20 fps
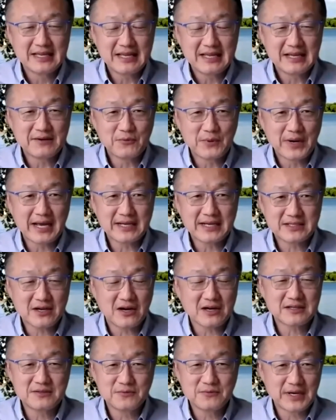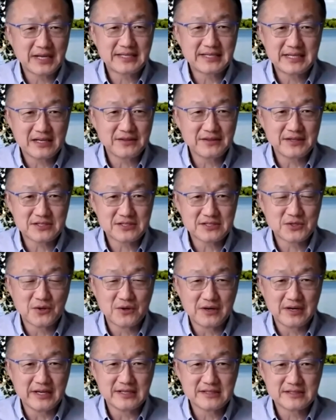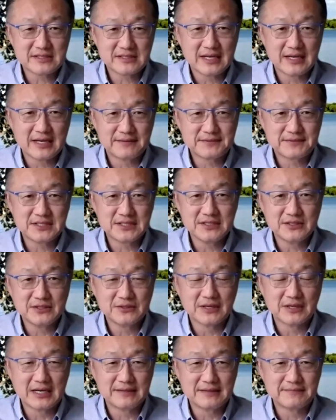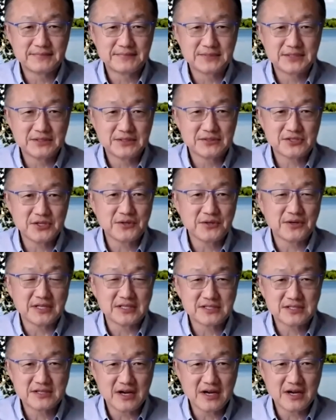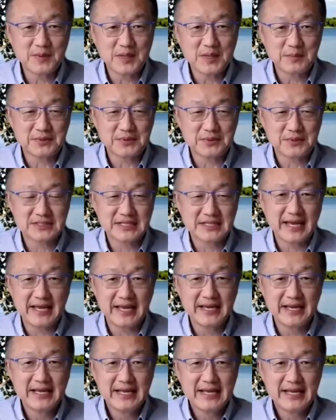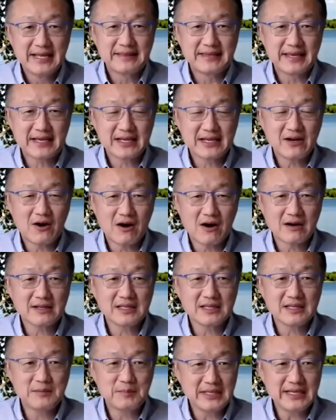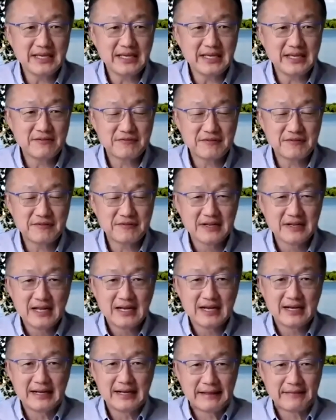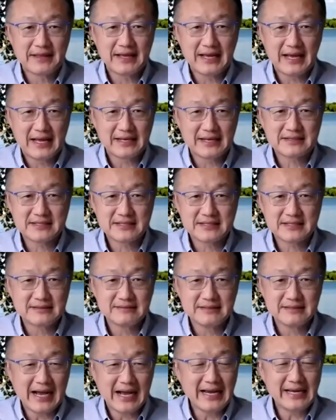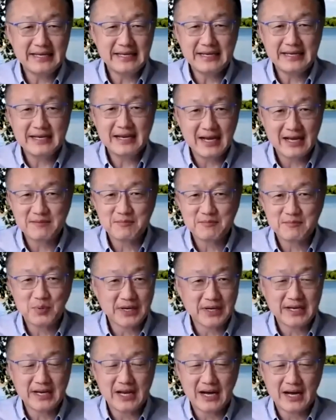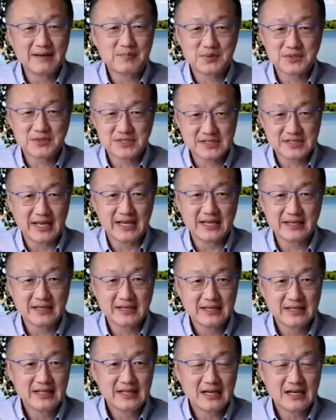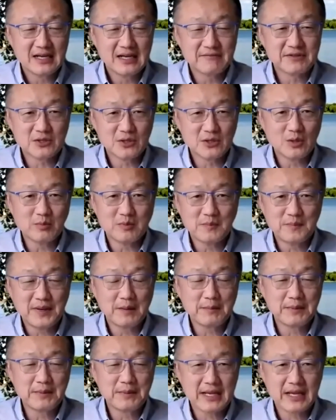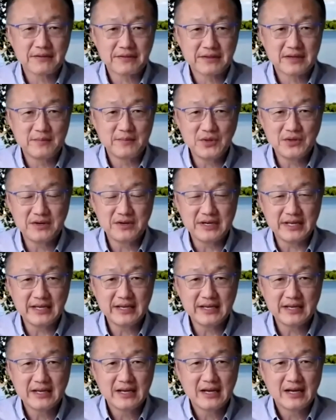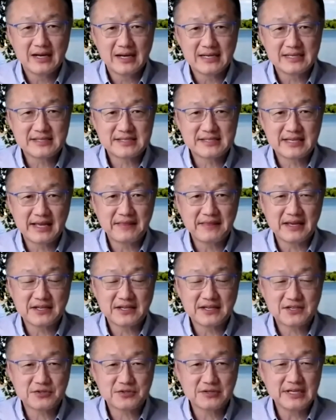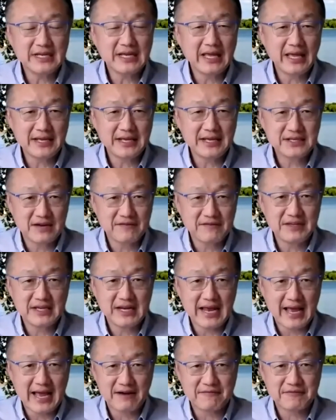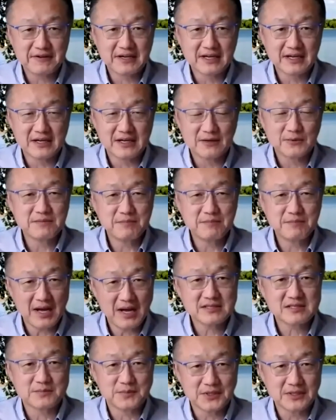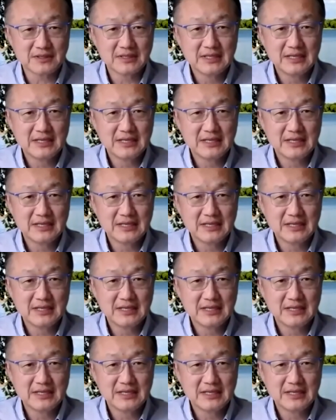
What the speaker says: when I tell these stories to students, young people today, they can hardly believe that 99.9% of the global public health community said that treating HIV in Africa was impossible.